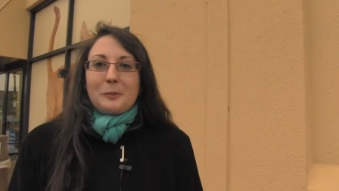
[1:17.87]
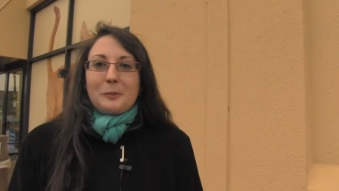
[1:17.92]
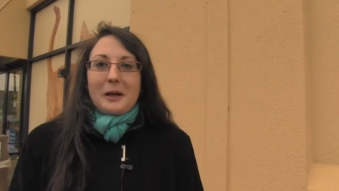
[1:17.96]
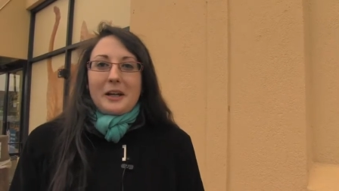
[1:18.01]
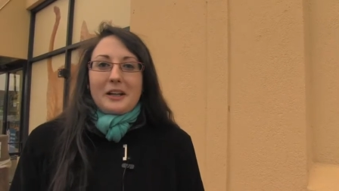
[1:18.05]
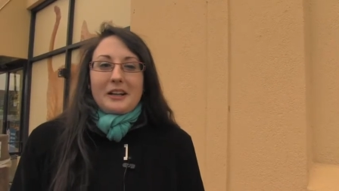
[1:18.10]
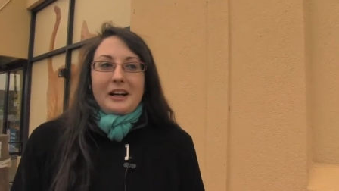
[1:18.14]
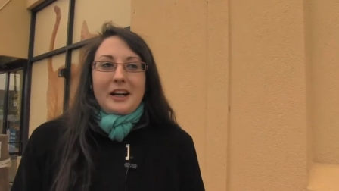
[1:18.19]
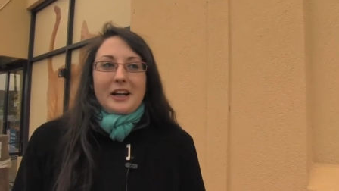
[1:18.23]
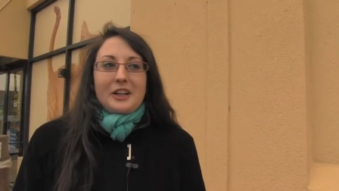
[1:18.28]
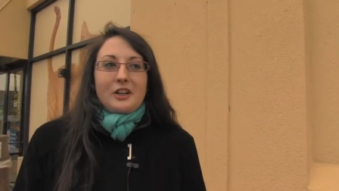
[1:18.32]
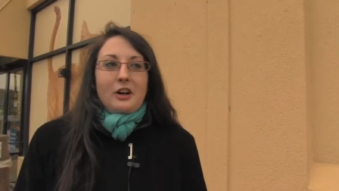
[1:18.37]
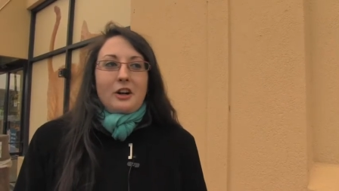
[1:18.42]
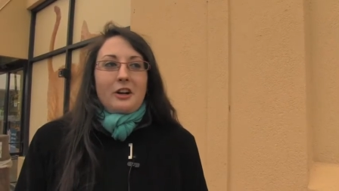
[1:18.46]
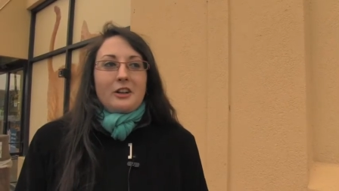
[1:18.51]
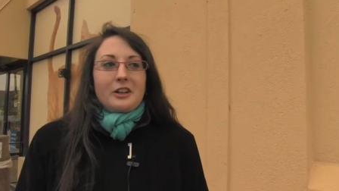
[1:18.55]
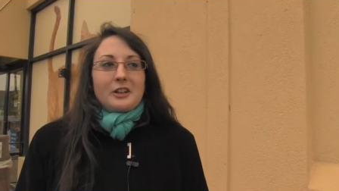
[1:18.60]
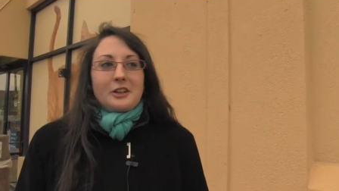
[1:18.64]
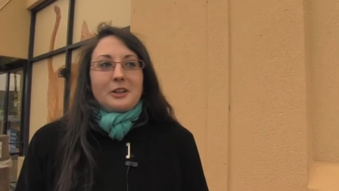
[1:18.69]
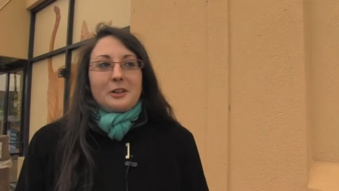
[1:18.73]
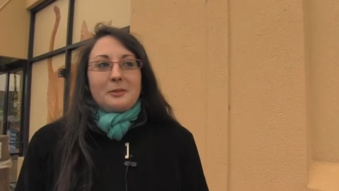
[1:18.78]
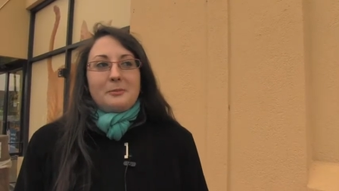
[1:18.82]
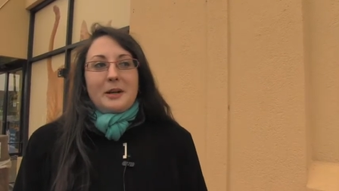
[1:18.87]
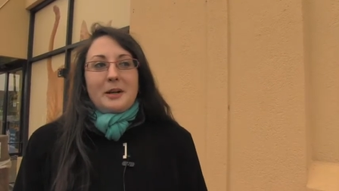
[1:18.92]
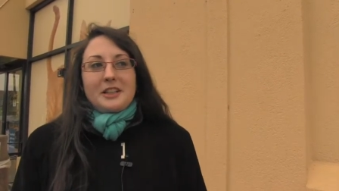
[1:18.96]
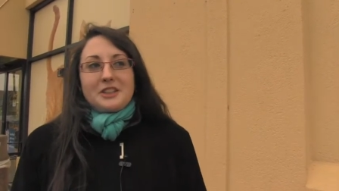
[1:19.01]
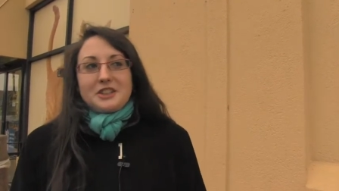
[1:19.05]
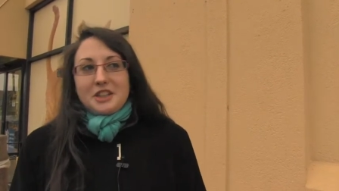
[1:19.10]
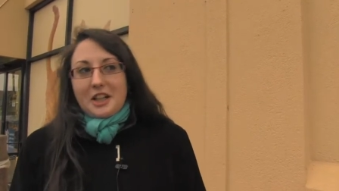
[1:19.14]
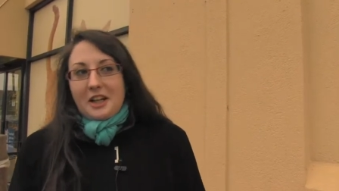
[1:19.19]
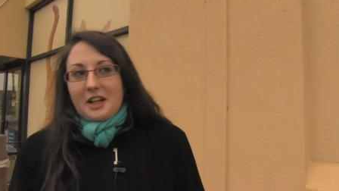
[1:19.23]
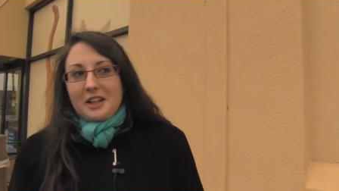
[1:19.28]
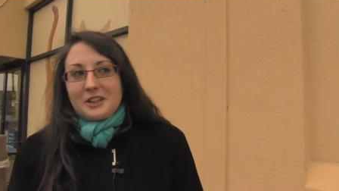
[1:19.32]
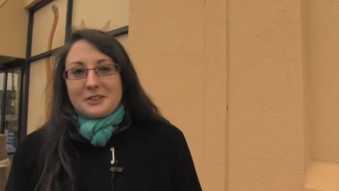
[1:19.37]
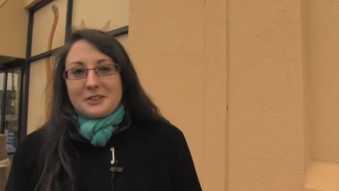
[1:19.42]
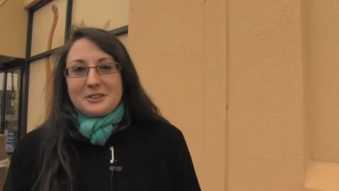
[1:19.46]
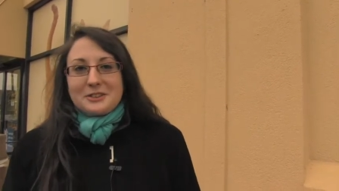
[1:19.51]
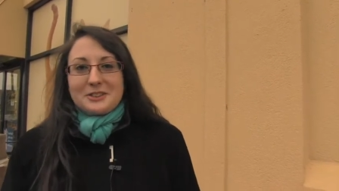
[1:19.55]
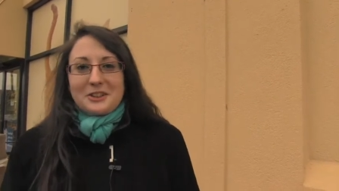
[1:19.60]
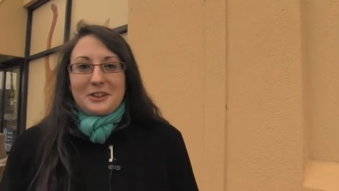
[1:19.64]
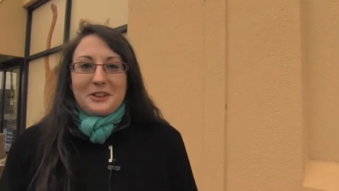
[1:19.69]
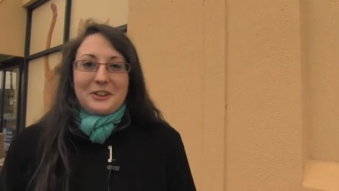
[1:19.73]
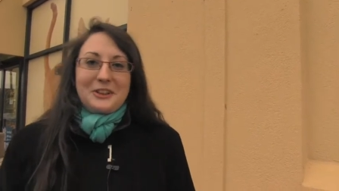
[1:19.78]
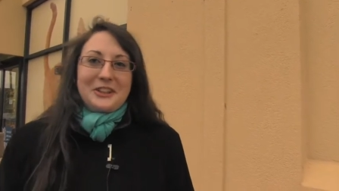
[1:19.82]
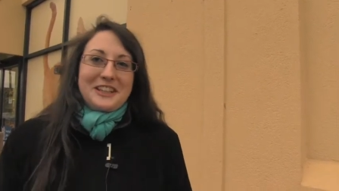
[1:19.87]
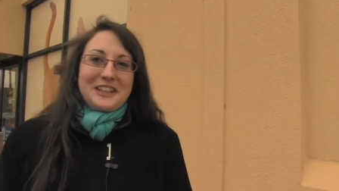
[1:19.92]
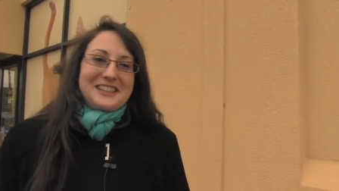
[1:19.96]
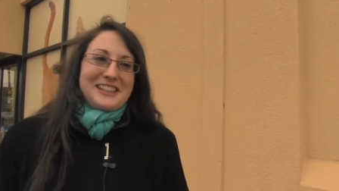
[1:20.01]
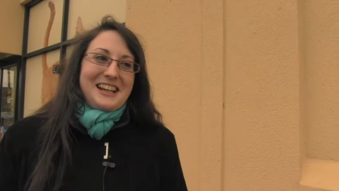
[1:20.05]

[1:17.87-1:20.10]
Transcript: but I call her my child all the